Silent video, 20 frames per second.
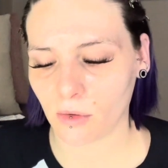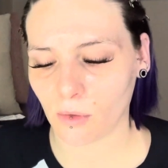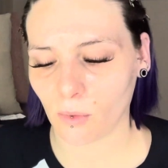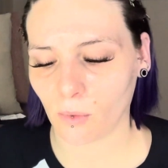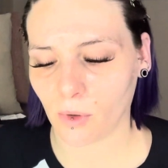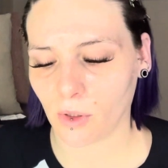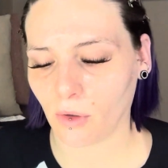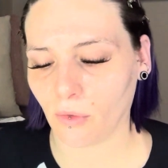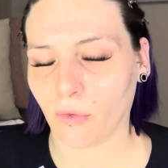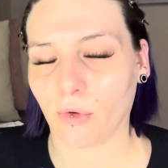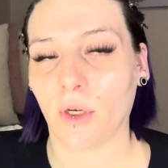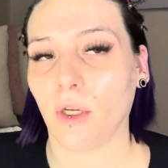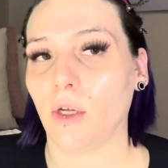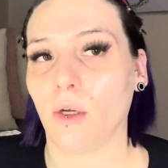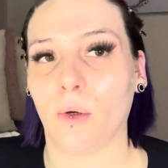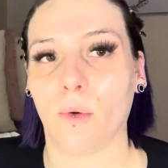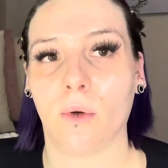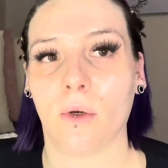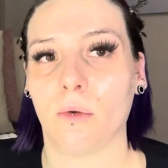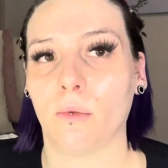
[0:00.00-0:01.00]
well for
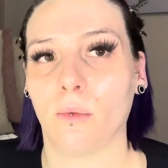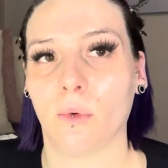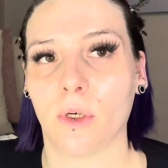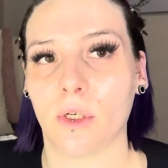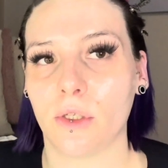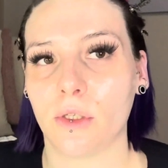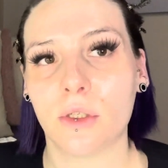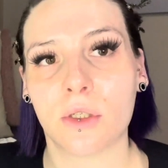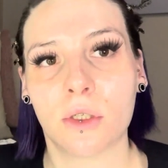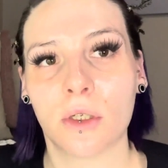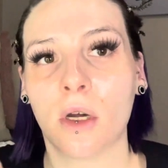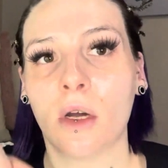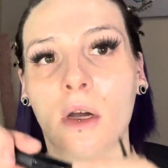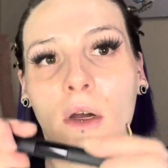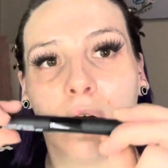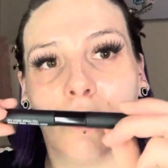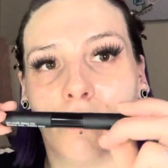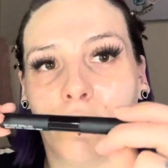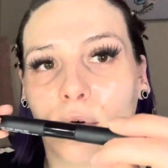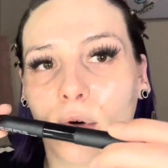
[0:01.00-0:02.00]
you and which
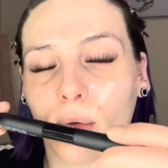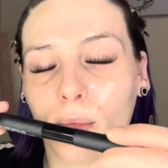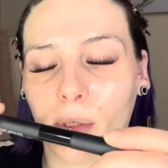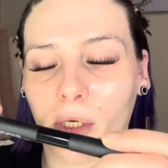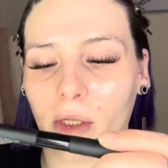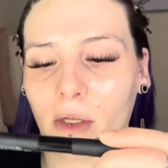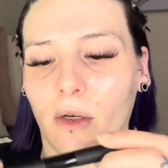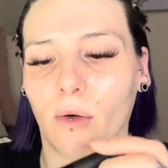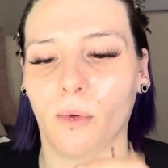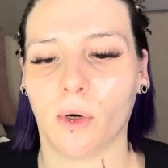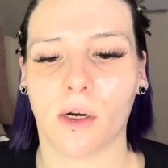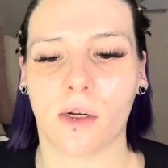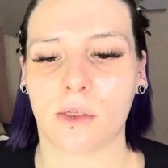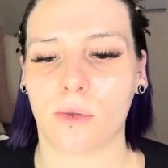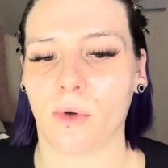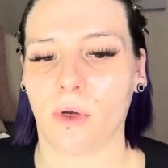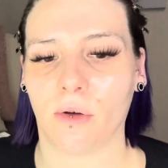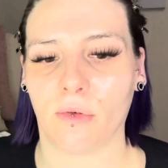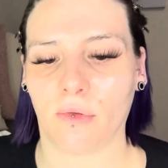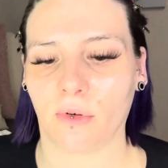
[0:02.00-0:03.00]
formula works
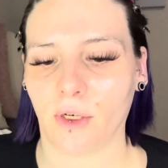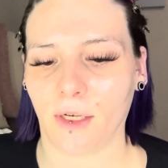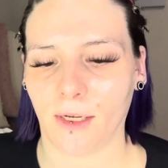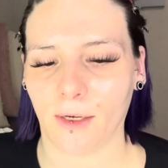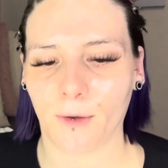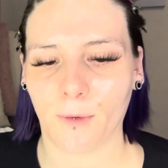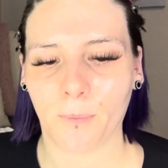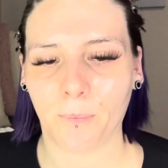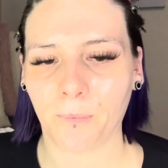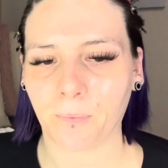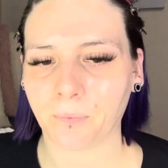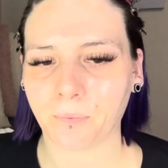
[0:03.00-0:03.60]
well for you.